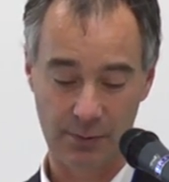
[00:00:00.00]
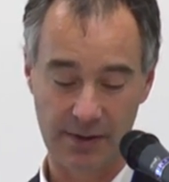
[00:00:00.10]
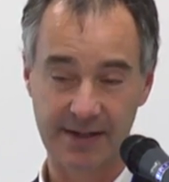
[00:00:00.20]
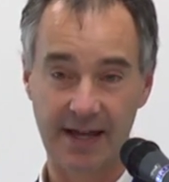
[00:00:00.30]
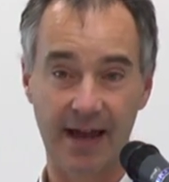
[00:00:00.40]

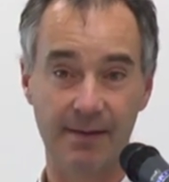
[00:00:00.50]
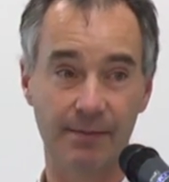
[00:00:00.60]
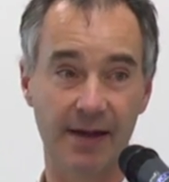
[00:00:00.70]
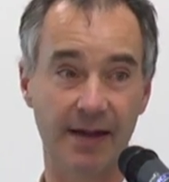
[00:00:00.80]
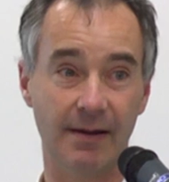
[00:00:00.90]
which can
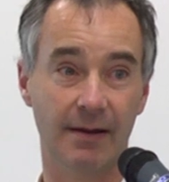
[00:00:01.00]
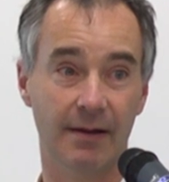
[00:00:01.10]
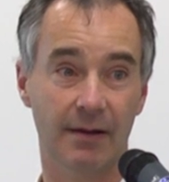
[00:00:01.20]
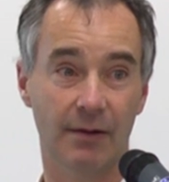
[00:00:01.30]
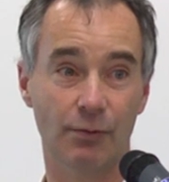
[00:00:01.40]
be
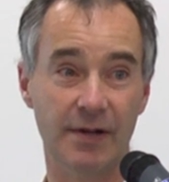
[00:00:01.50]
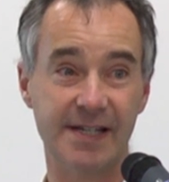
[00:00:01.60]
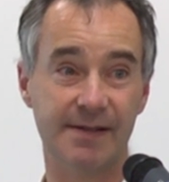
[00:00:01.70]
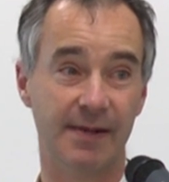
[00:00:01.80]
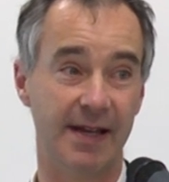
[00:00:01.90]

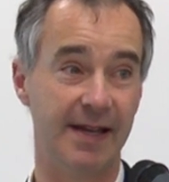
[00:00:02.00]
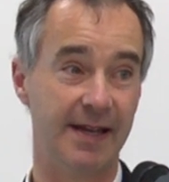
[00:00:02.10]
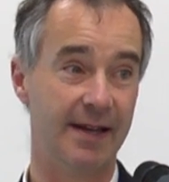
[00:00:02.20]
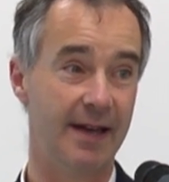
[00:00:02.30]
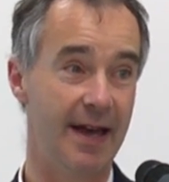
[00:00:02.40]

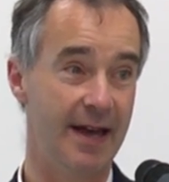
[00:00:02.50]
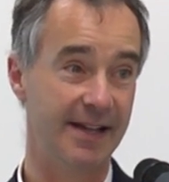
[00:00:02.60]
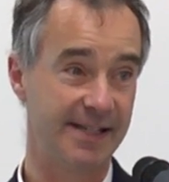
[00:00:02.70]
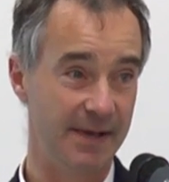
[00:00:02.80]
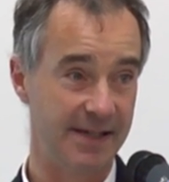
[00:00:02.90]
reasonably
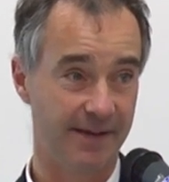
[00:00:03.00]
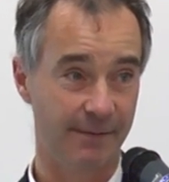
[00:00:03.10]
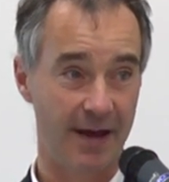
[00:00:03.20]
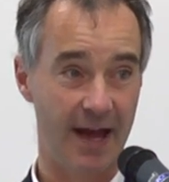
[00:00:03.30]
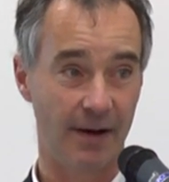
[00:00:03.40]
expensive
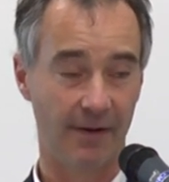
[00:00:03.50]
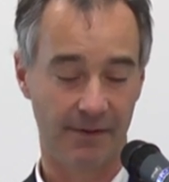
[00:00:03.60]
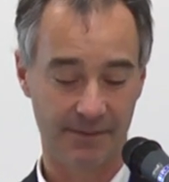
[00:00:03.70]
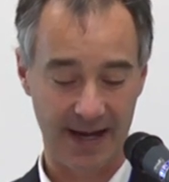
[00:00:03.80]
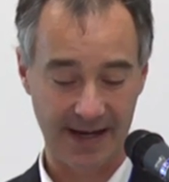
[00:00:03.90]
way of
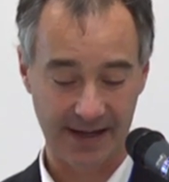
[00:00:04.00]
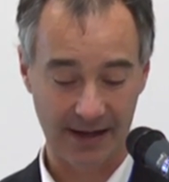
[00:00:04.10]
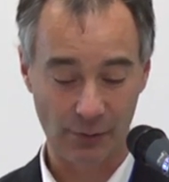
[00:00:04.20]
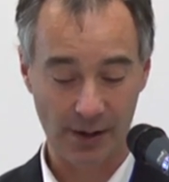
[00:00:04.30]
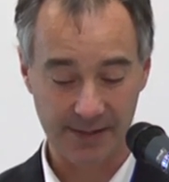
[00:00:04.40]
obtaining
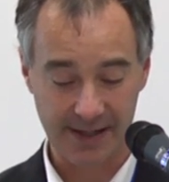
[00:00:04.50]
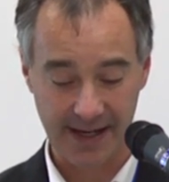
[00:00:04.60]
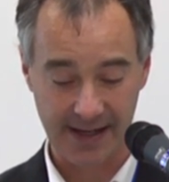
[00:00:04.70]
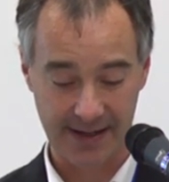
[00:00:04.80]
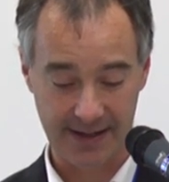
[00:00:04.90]
a
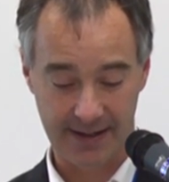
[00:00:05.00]
remedy.